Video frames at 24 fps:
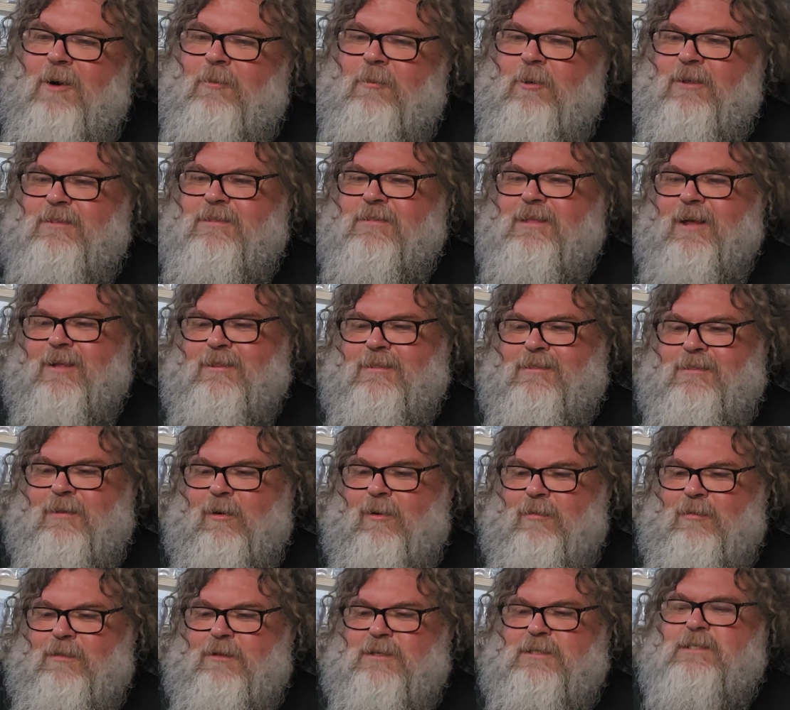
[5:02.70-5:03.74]
What's that
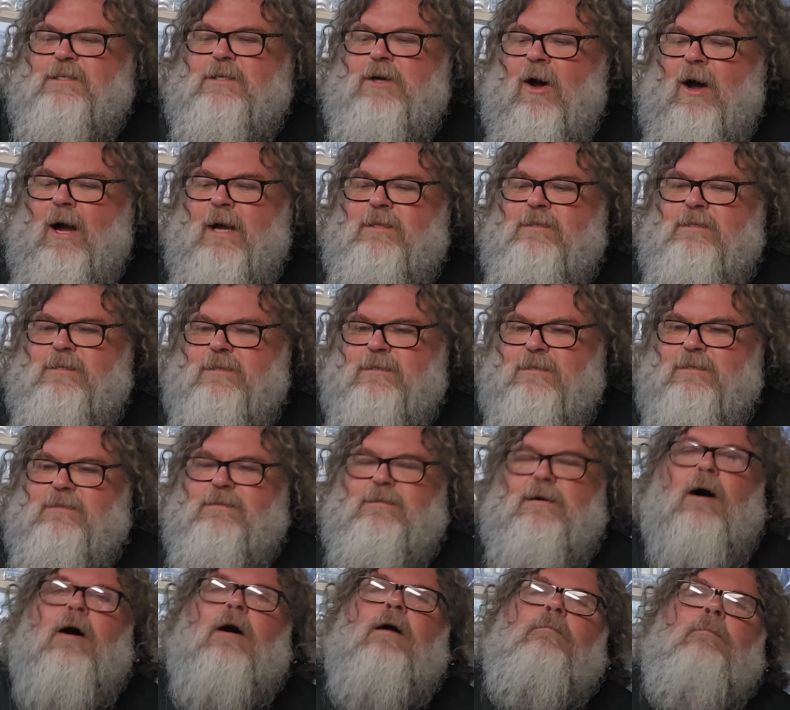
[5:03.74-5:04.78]
song? The
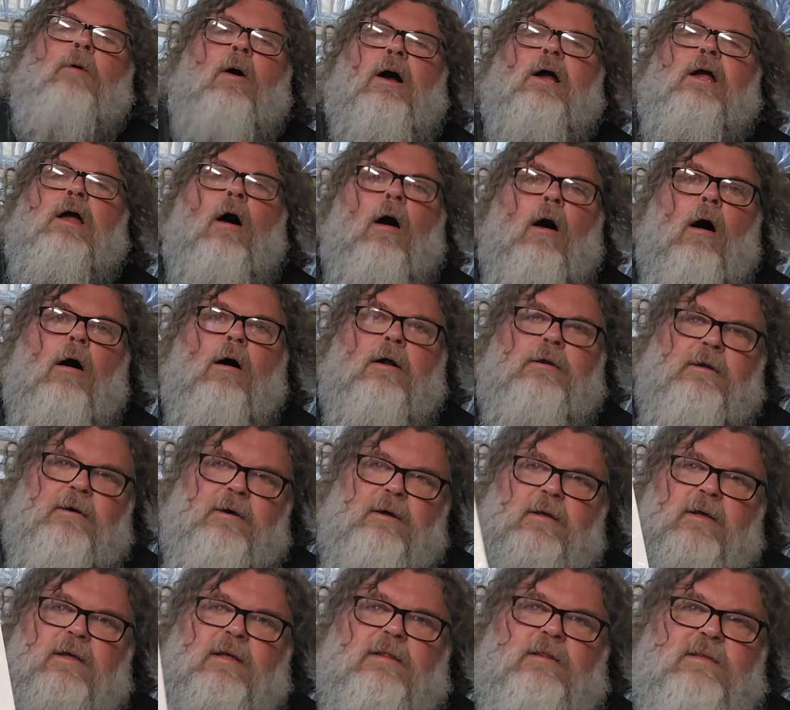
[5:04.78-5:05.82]
Scientist. Oh my God.
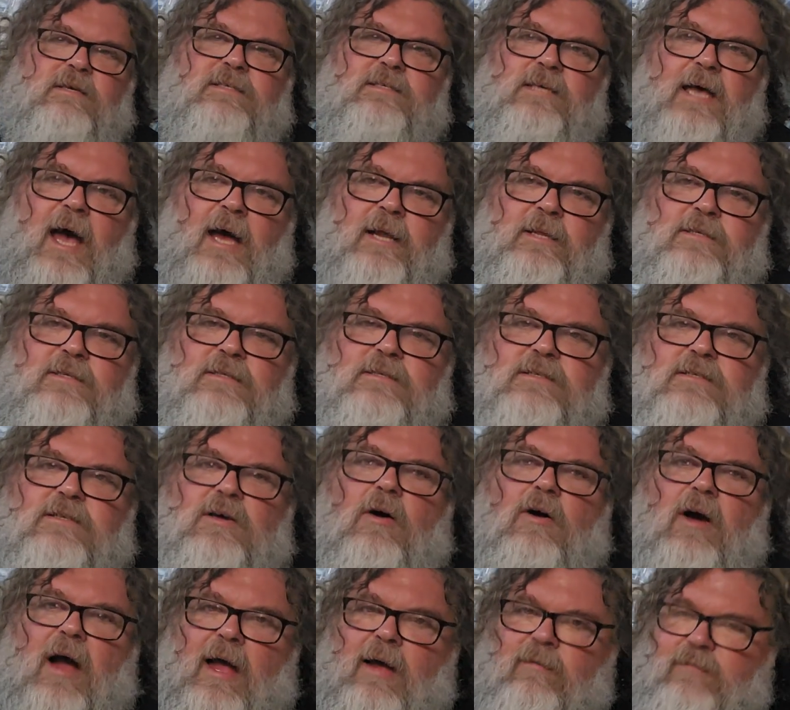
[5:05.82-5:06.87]
the saddest song